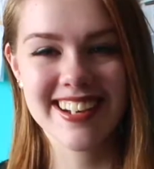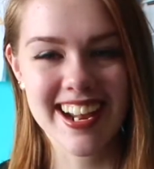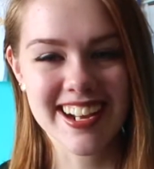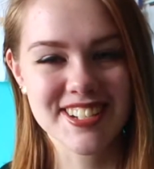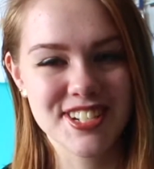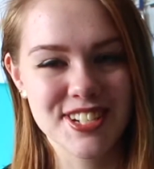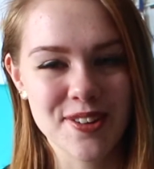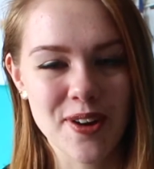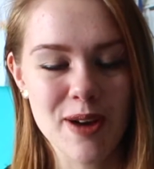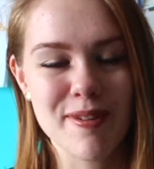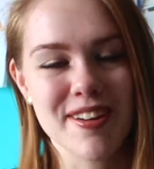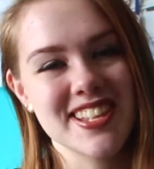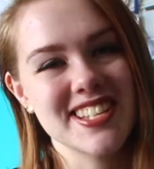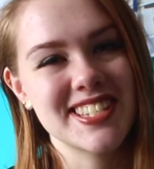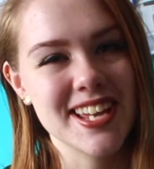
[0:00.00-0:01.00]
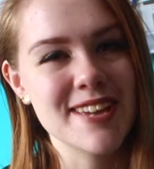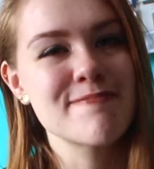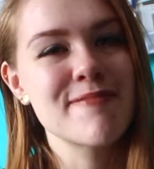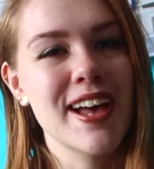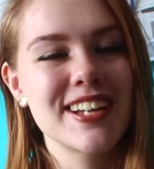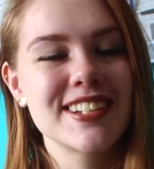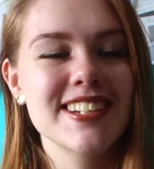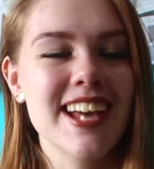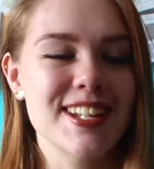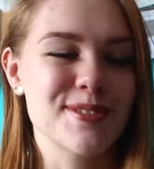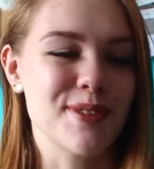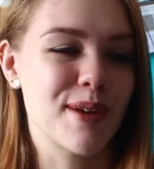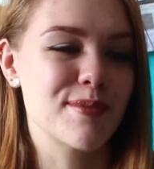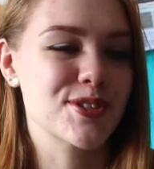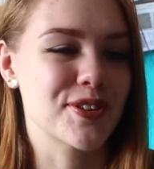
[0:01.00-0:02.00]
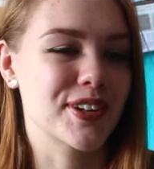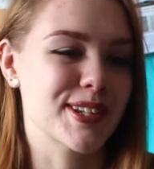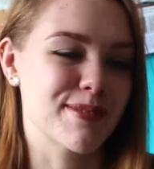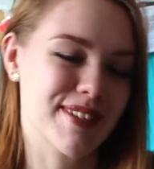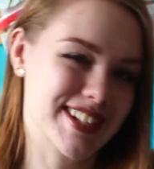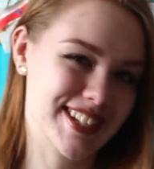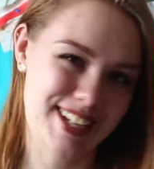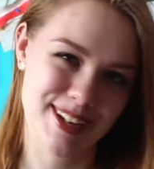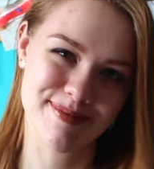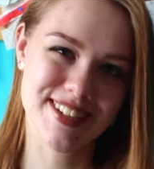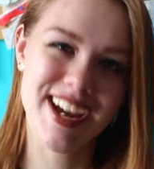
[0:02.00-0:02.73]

next two are by the same band, hence why I'm showing them at the same